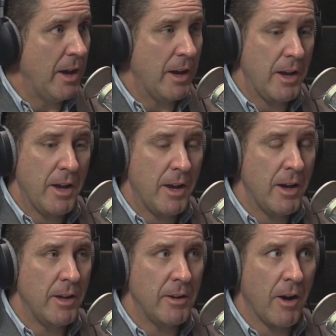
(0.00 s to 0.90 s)

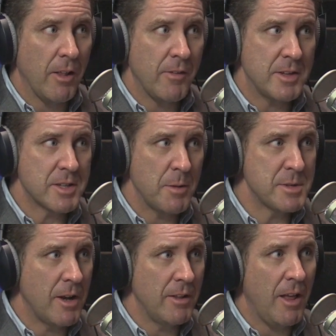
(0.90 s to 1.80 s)
And all of this
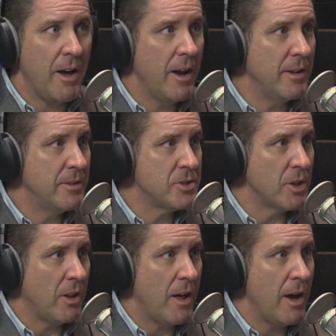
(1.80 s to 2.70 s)
comes online
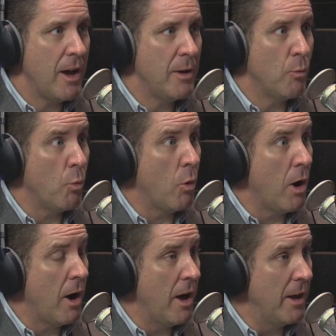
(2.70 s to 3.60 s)
July
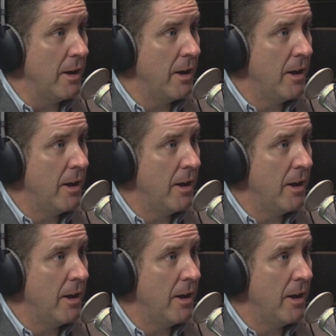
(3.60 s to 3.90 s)
1.